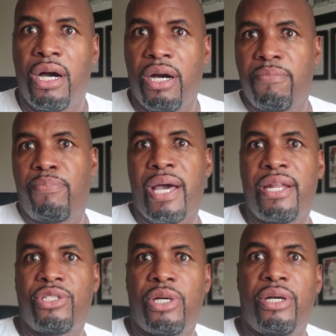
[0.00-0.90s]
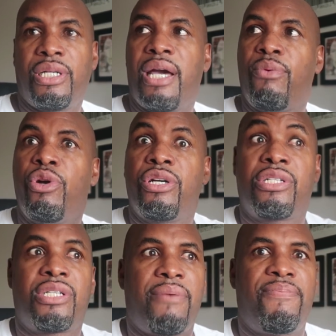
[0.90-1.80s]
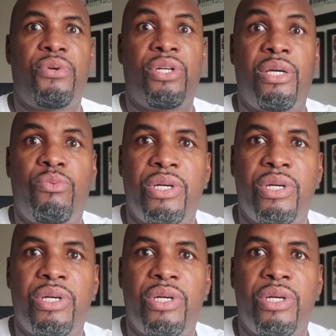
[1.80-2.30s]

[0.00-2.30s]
on planet Earth, and we're suffering and